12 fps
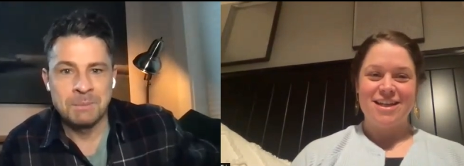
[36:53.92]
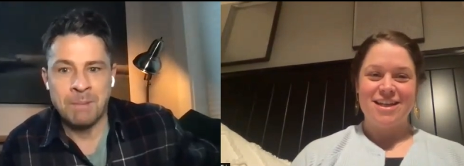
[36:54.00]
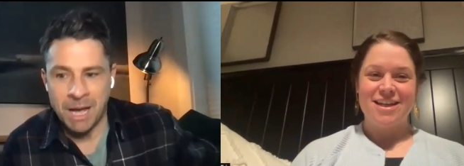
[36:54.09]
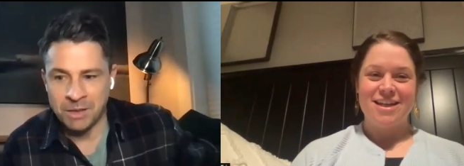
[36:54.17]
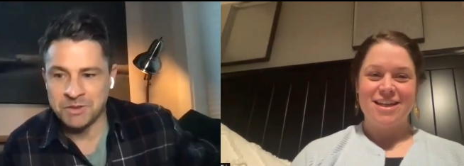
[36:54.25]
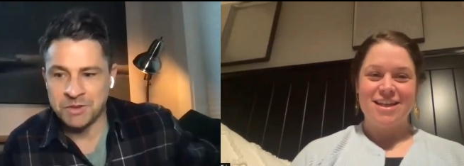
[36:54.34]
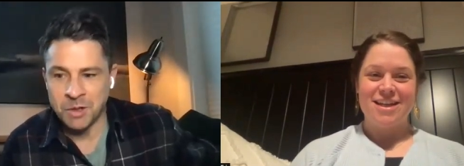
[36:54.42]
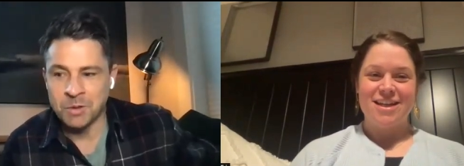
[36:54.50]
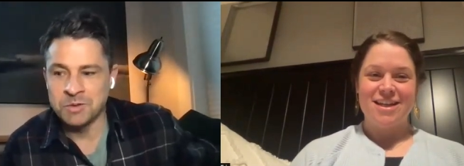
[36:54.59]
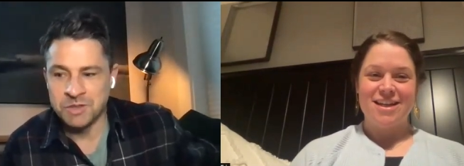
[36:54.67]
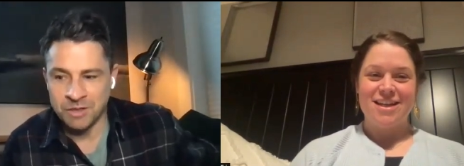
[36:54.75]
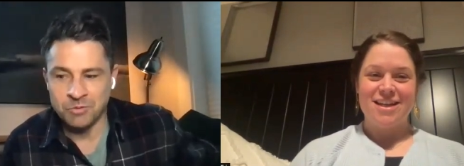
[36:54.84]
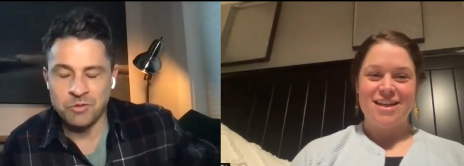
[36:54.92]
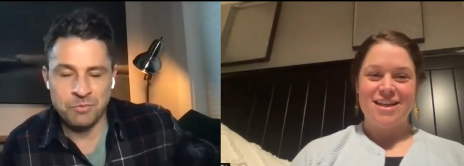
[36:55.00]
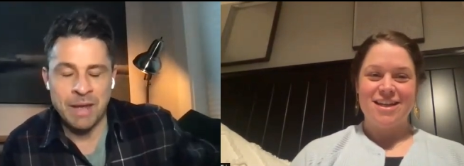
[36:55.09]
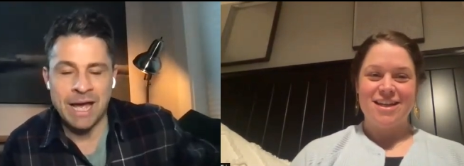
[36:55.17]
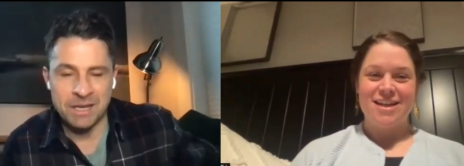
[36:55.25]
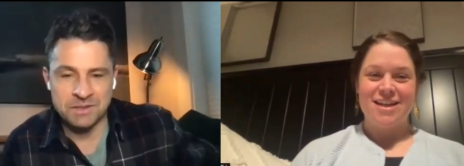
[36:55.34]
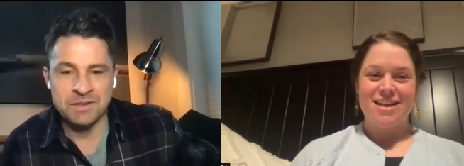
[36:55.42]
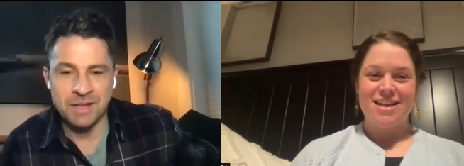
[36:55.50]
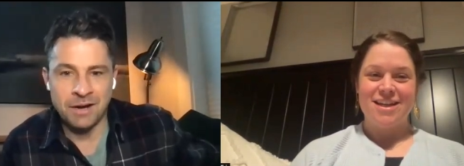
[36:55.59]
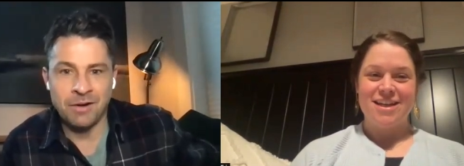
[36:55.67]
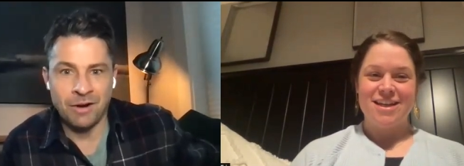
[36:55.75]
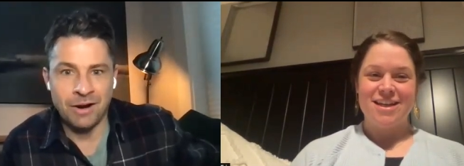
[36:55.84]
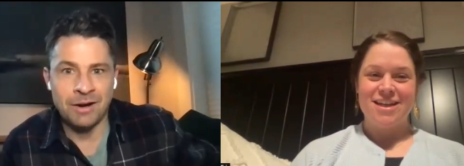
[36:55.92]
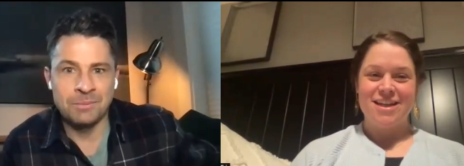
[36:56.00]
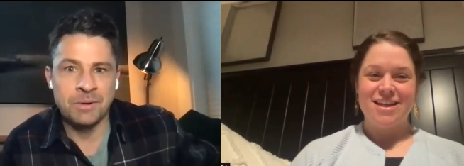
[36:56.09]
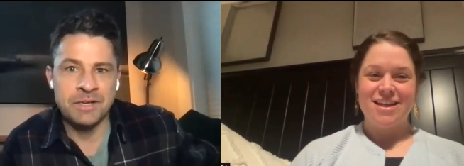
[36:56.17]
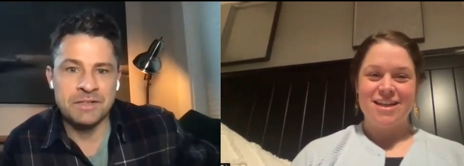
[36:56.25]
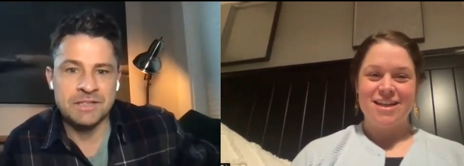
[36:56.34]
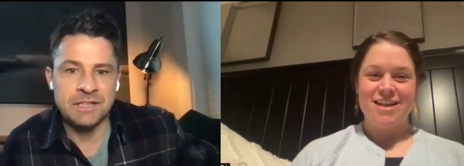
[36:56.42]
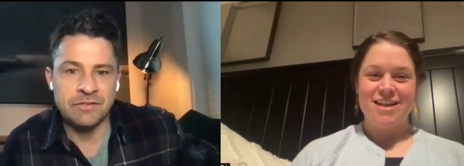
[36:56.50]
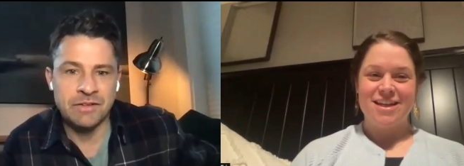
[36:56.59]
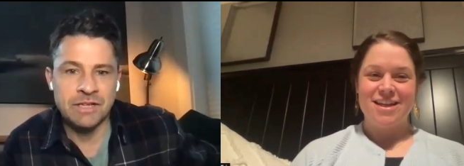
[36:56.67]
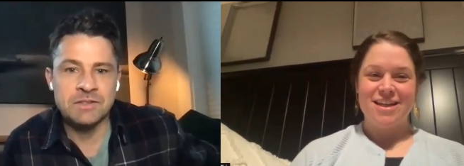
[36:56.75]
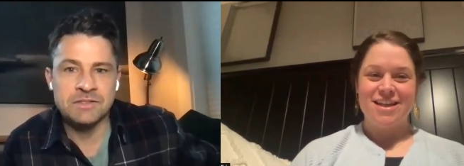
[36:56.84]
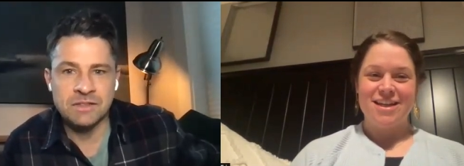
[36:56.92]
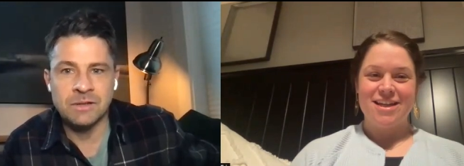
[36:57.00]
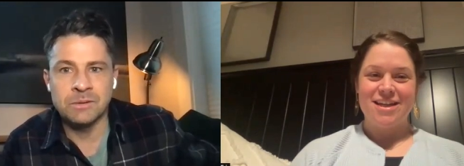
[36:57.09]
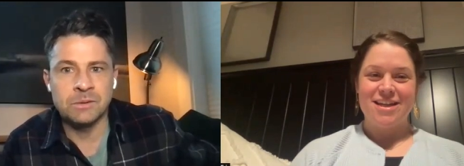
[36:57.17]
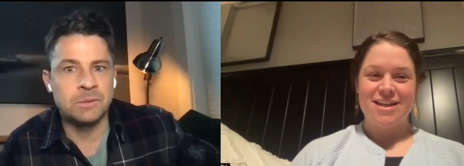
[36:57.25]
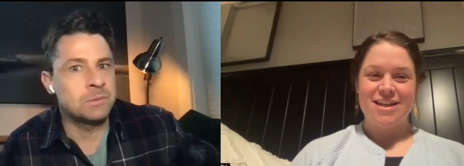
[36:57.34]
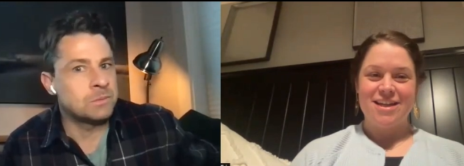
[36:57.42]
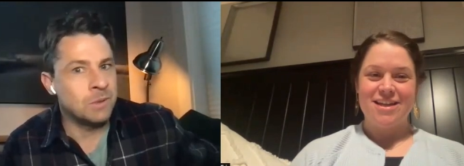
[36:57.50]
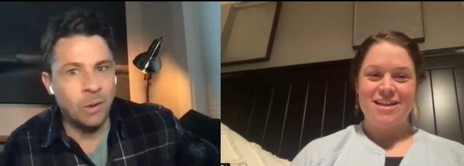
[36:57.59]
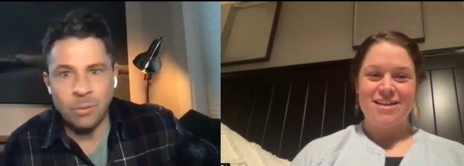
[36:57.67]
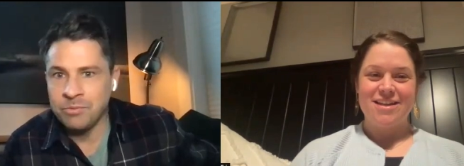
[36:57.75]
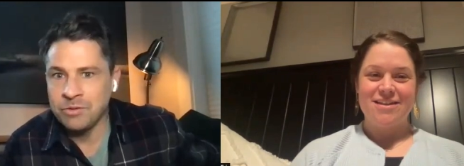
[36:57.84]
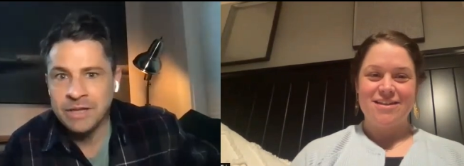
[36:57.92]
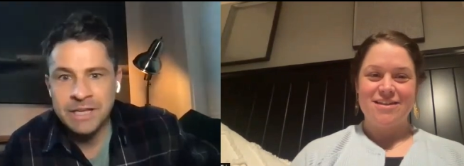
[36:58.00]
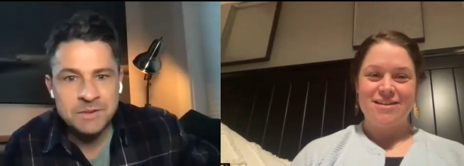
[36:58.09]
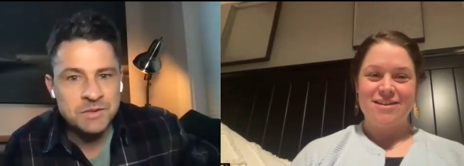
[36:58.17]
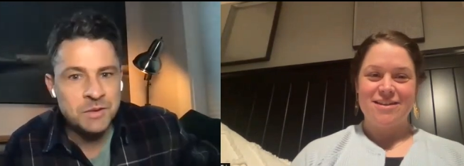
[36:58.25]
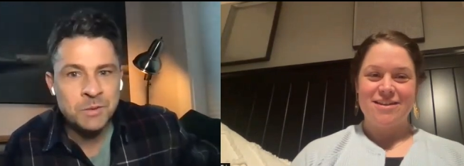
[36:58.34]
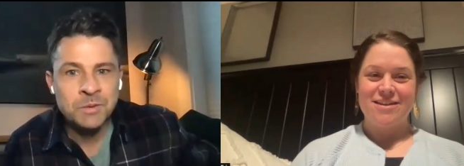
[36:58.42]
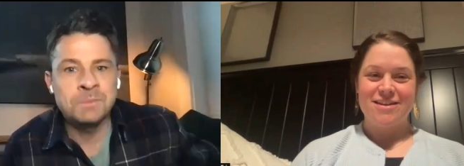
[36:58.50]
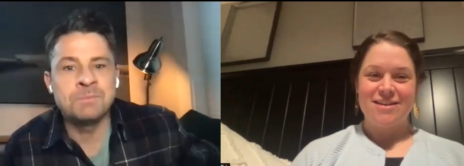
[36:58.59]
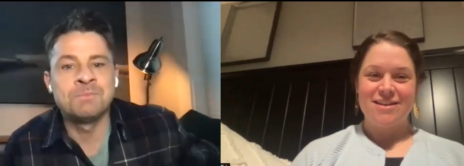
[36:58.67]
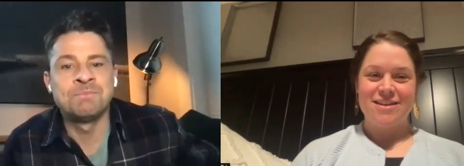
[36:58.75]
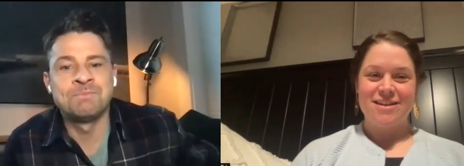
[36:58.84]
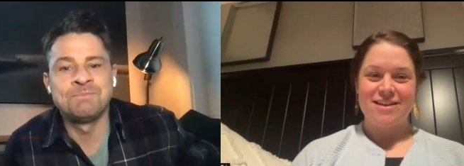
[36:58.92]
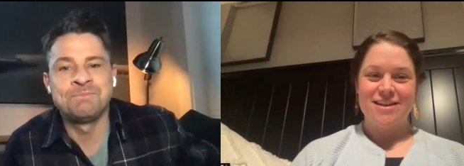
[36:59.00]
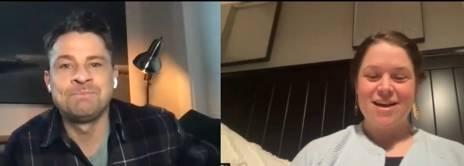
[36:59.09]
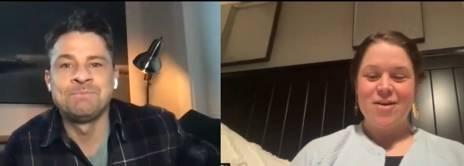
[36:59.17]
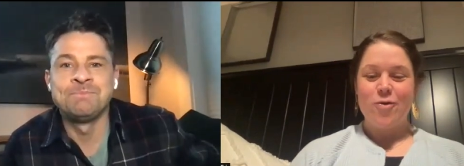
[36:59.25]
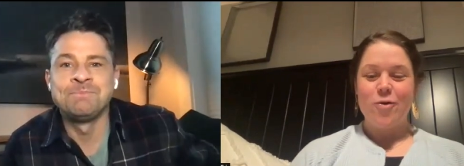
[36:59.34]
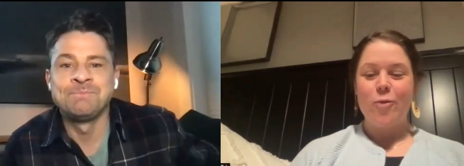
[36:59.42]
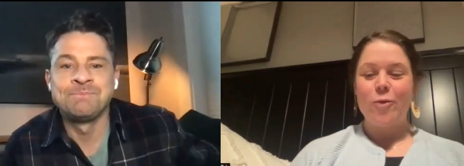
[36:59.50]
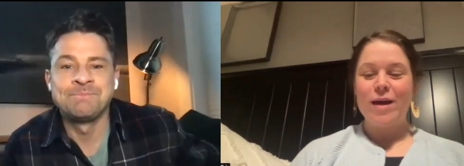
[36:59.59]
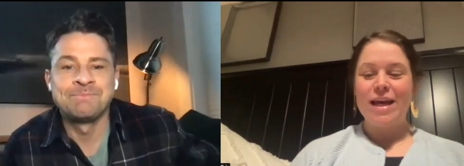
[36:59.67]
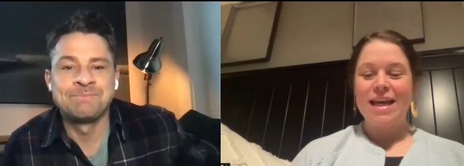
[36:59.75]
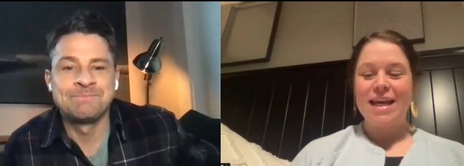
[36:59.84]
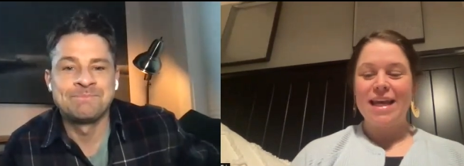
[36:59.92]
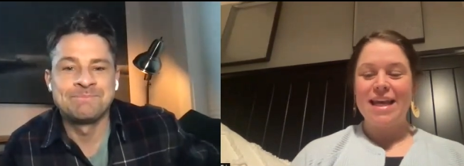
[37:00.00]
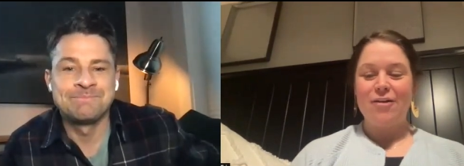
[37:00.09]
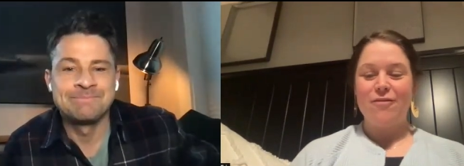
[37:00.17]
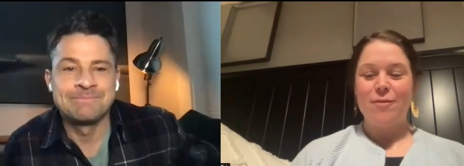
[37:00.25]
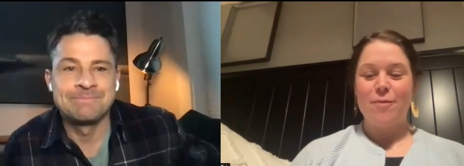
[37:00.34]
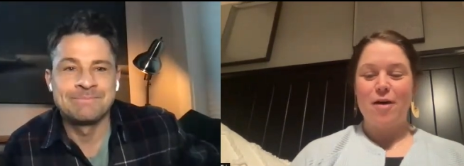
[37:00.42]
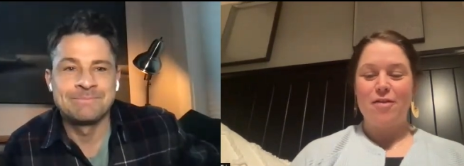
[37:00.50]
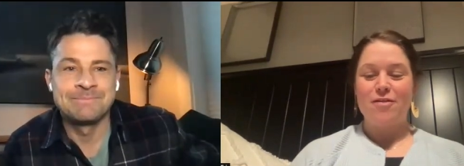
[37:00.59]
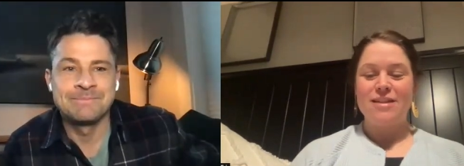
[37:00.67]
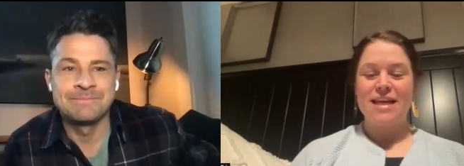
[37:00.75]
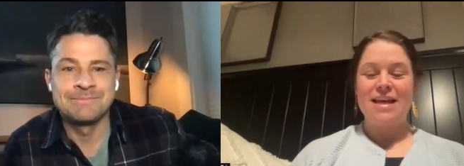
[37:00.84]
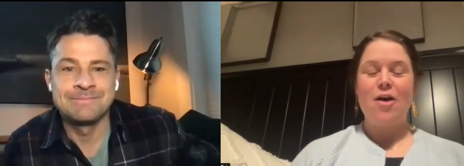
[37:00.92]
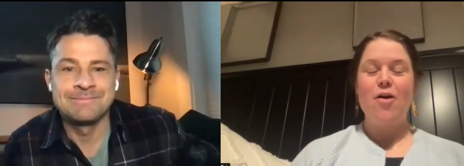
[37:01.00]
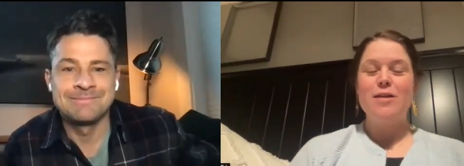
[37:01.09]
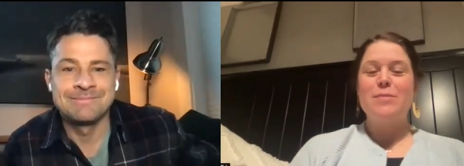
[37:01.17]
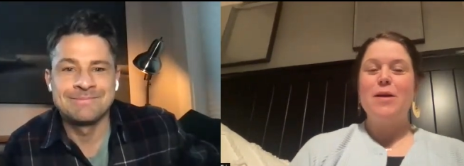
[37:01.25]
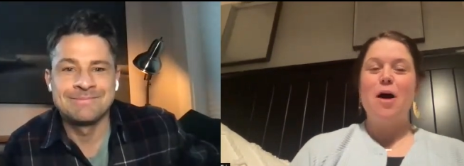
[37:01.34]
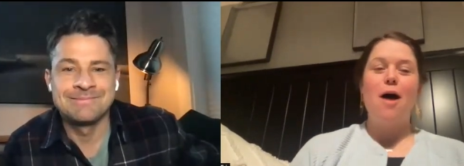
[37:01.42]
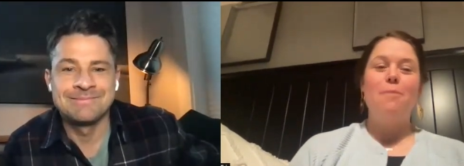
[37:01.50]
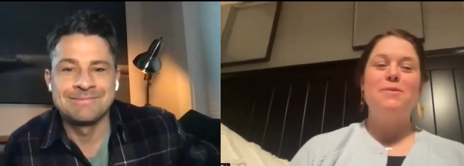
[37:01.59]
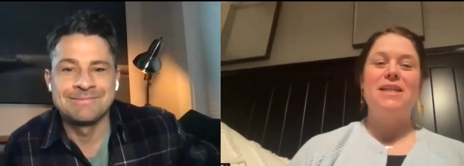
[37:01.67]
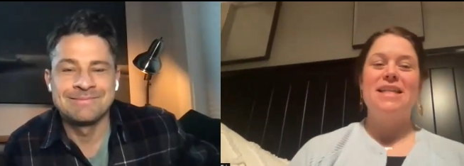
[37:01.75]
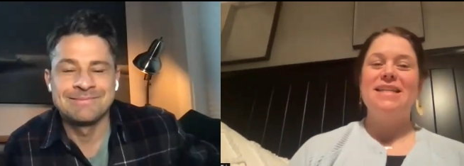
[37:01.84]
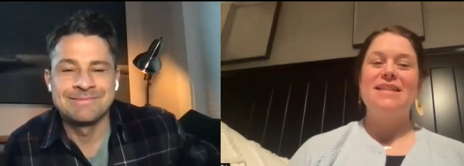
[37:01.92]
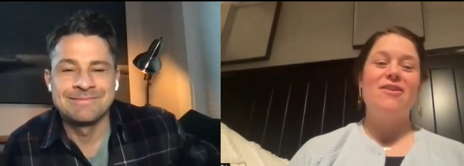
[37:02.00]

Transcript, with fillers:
Speaker 1: milestones that we've passed that are pretty significant so hopefully soon
Speaker 2: well, we hear from authors like, oh, it's been optioned.